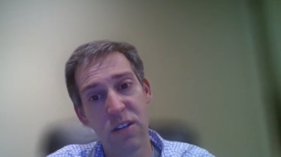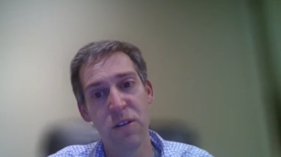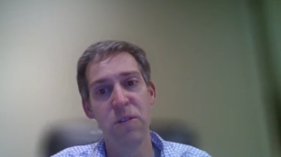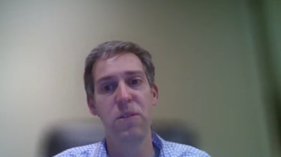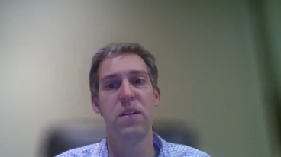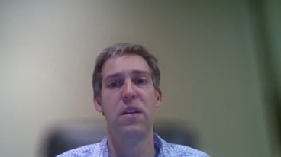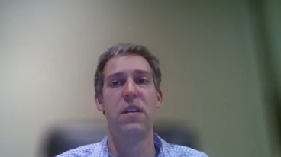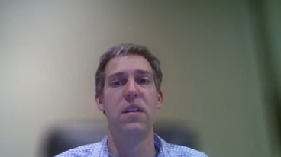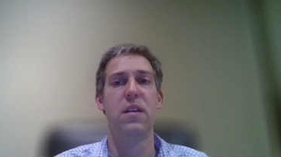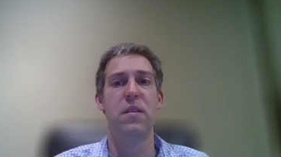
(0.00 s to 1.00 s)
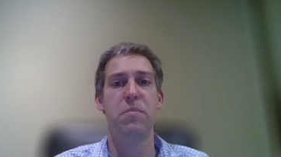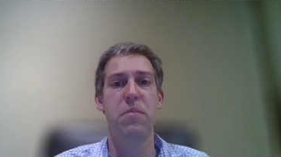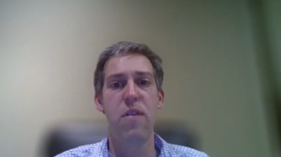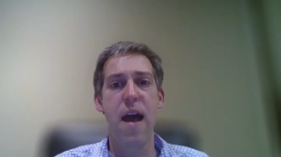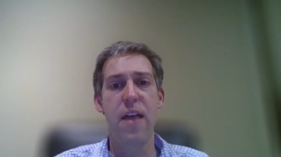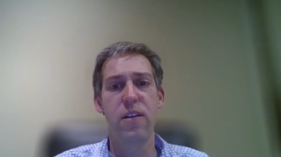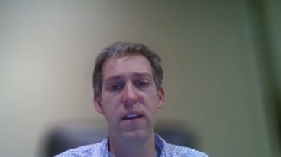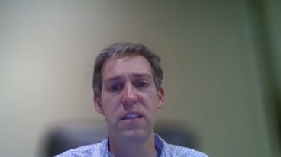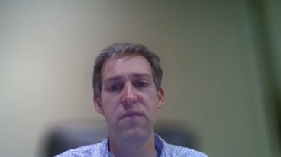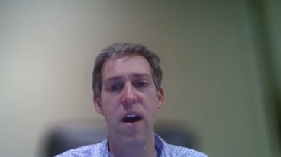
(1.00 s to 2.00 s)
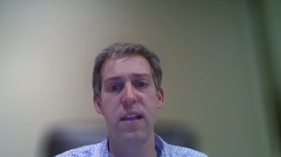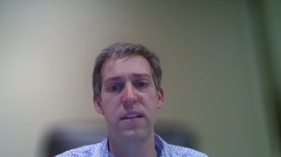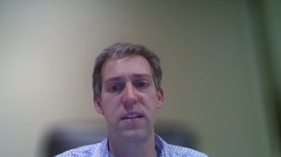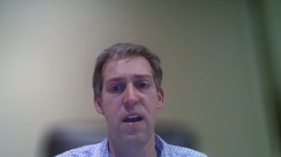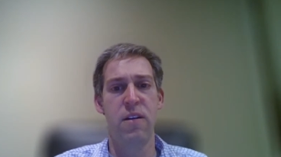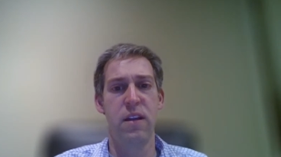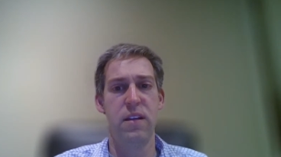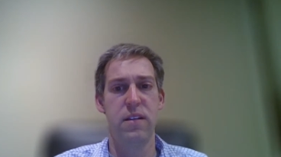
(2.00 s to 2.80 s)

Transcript: do, but rather it is voluntary.